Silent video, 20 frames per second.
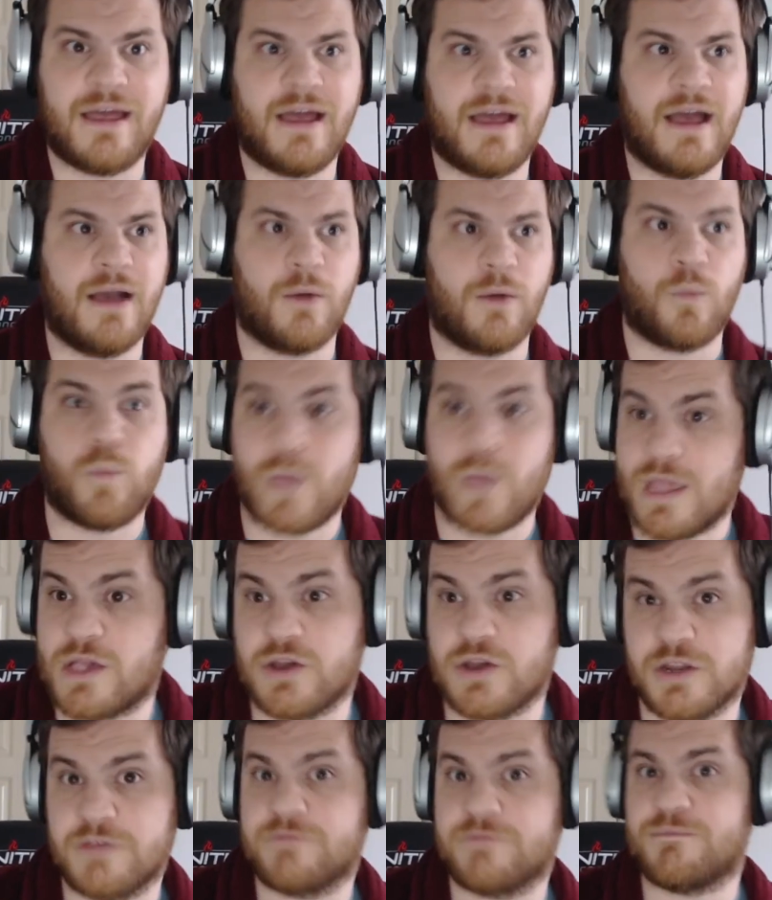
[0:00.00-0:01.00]
we could
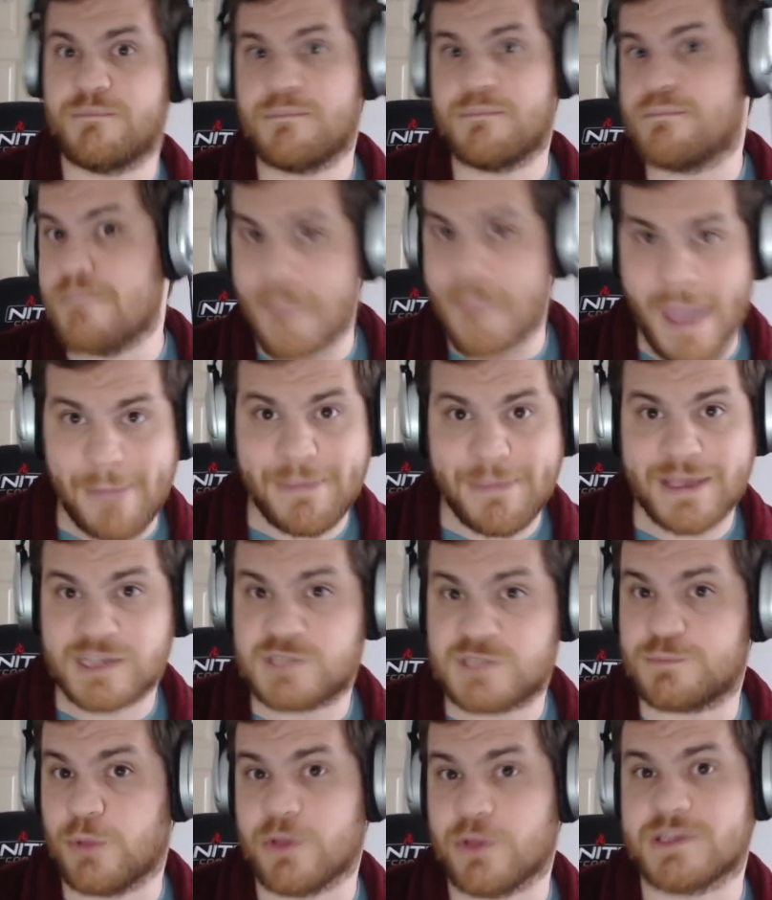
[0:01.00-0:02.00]
have maybe
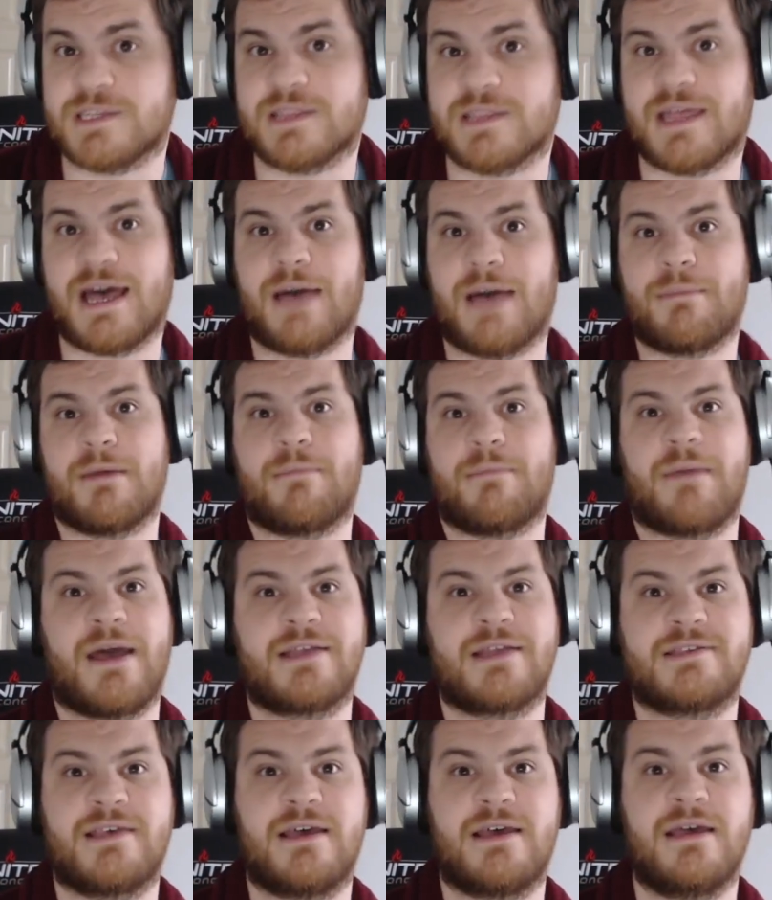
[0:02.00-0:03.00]
exploited that a bit
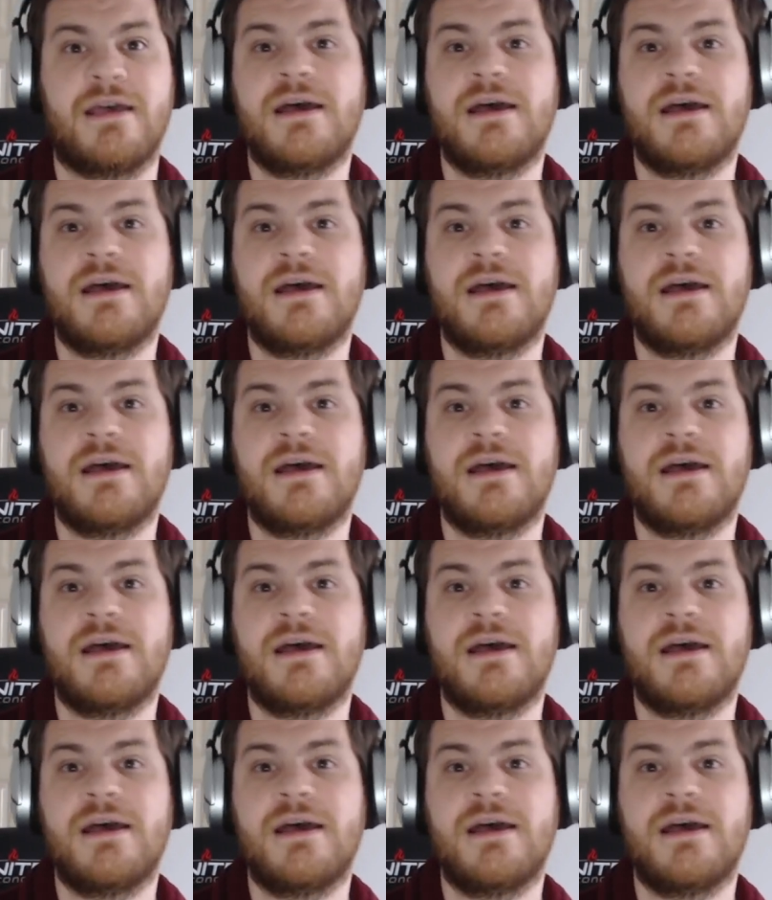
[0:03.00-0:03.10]
better.